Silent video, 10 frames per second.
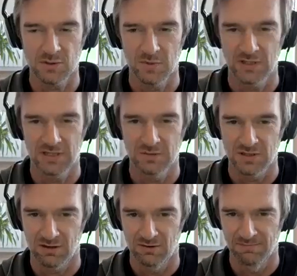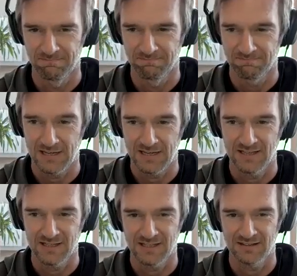my name's Aaron.
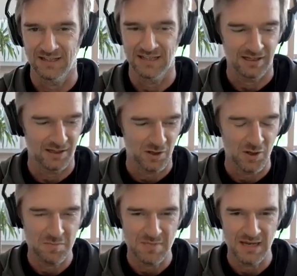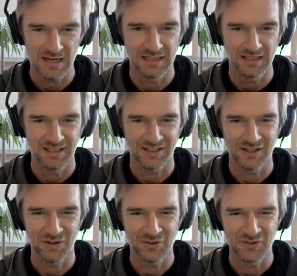Uh, I'm a
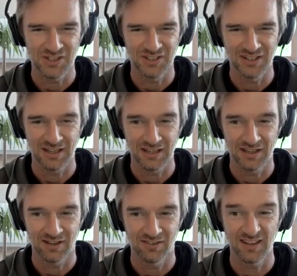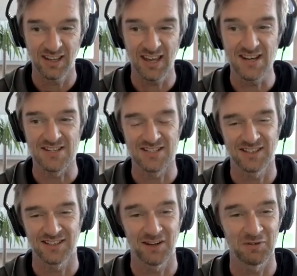coach. The end,
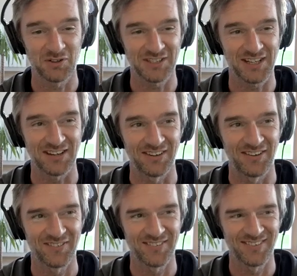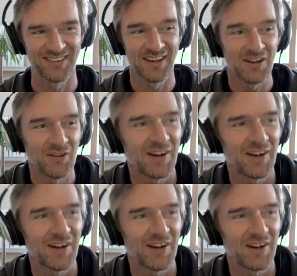and I'm not scared. No,